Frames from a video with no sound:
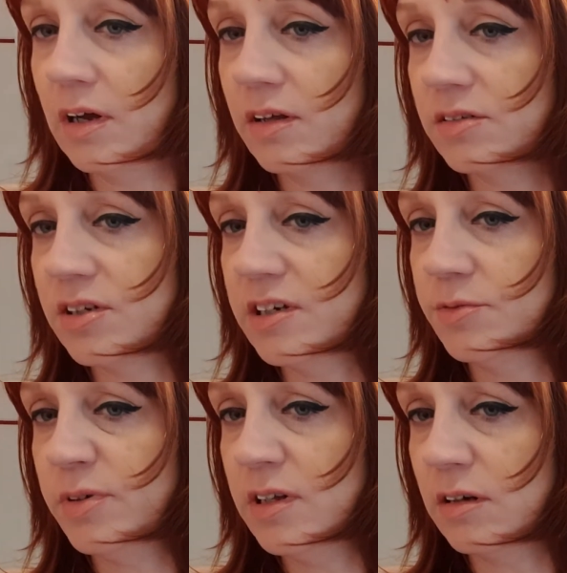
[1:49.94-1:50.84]
So it's
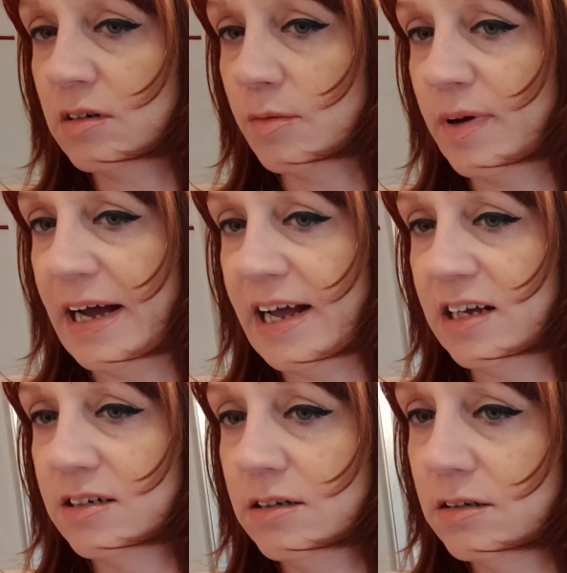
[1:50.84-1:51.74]
pretty long at the back,
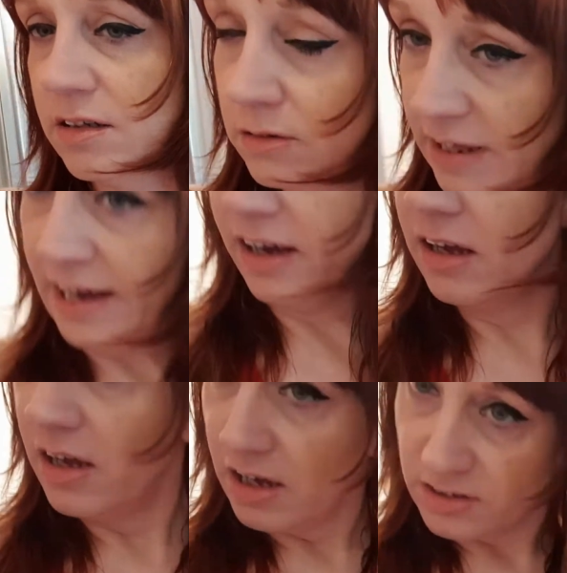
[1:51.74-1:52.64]
actually. Look at all that.
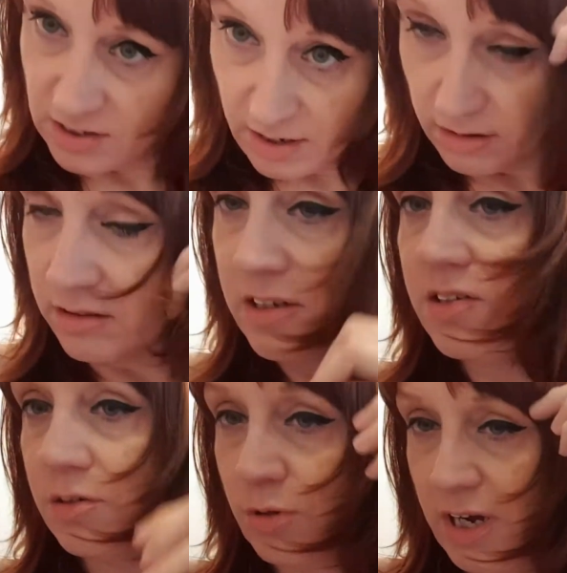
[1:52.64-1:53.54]
So
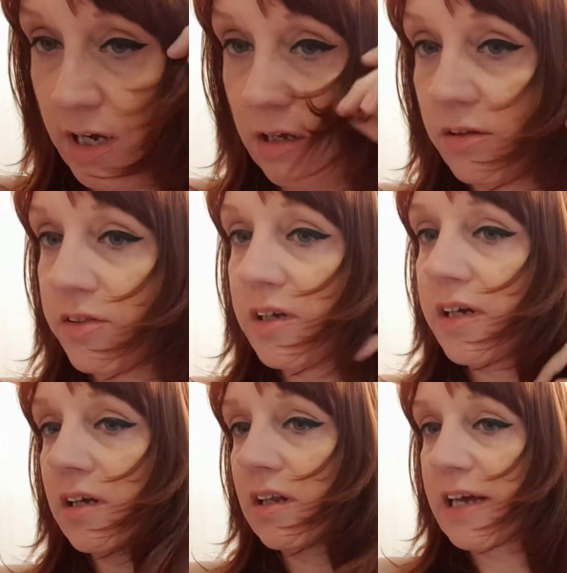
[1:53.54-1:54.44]
this is where
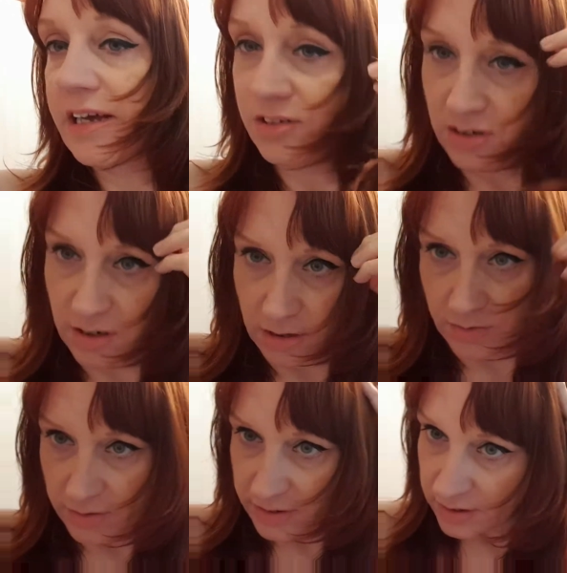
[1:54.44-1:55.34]
the layers are kind of
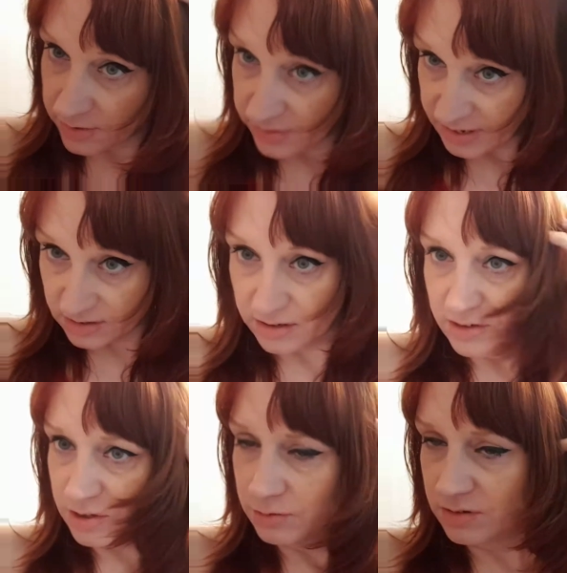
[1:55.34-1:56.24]
doing their thing. So
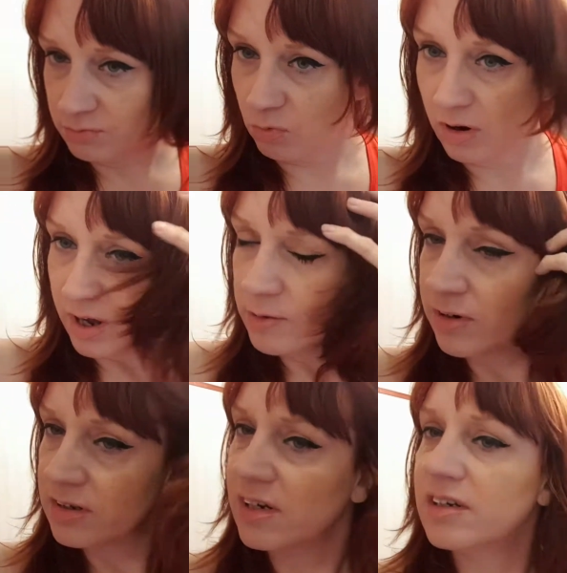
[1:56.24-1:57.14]
this is what I
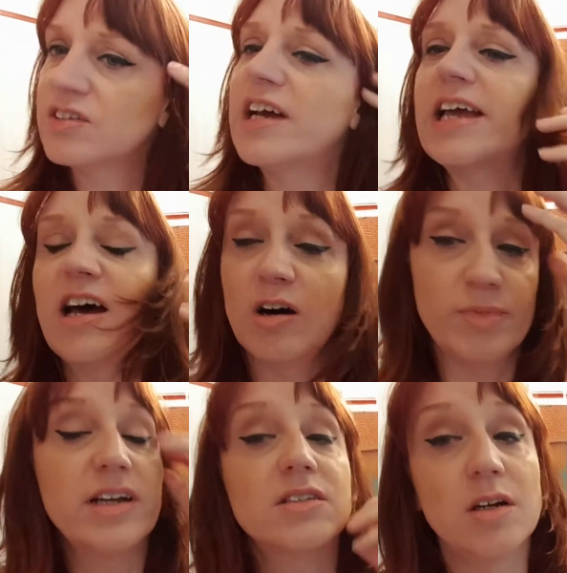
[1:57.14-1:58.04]
want to kind of take out a
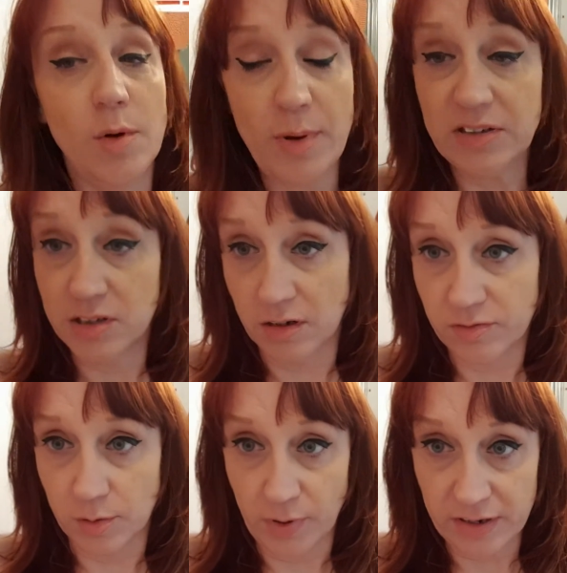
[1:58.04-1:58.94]
bit, because I'm about to go
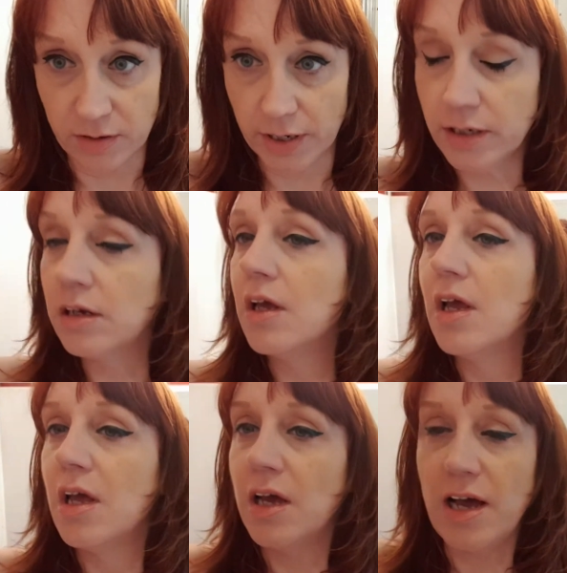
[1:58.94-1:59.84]
for a bike ride,
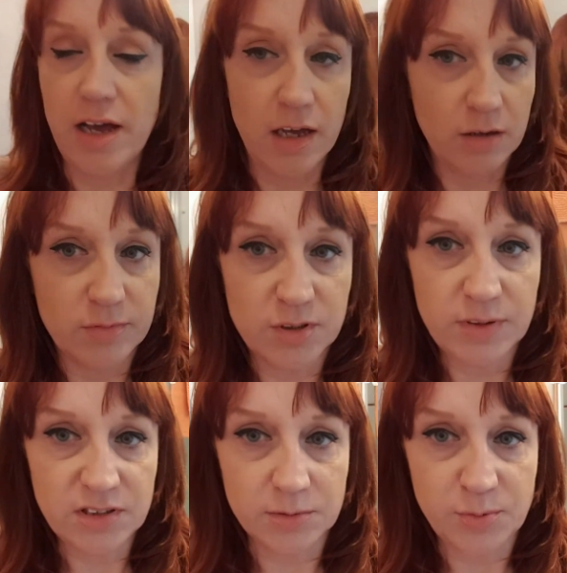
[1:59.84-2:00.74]
which
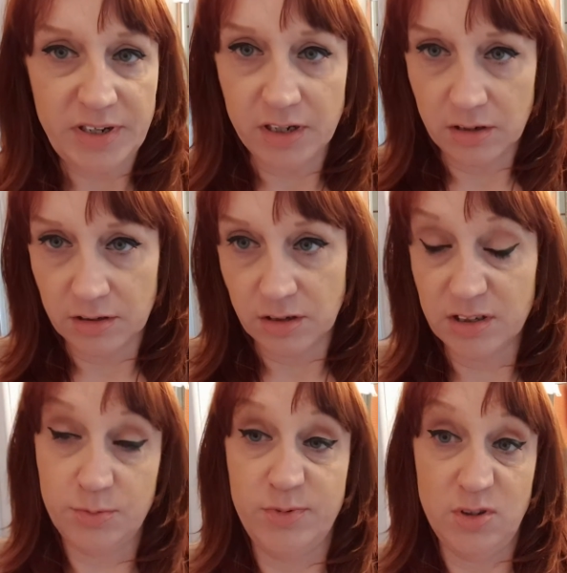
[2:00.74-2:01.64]
means I'm spending a lot of time,
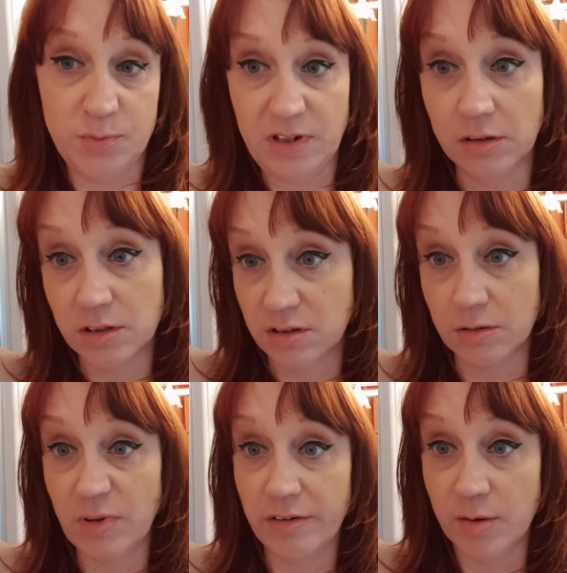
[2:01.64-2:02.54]
do spend a lot of
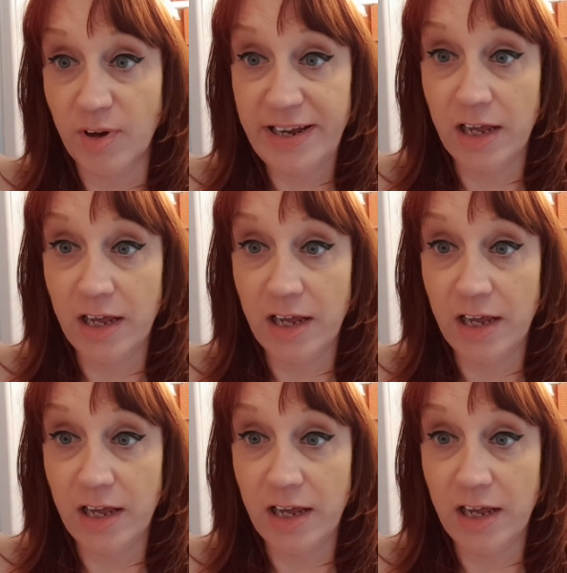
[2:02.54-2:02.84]
time wearing a bike